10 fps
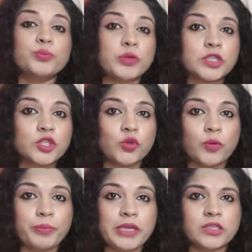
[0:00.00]
to pursue
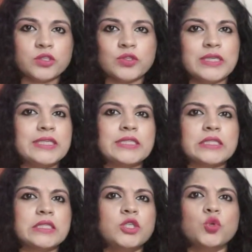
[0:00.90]
a PhD
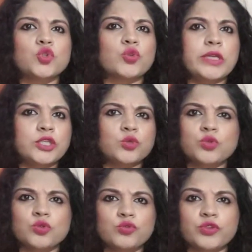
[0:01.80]
is usually
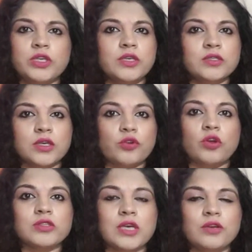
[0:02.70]
2 to 3 years
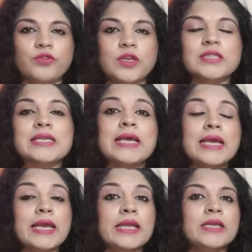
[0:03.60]
across countries.
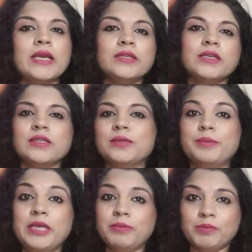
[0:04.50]
In India, the
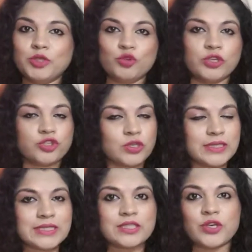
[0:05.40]
minimum duration
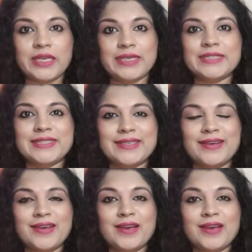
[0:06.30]
is 3 years.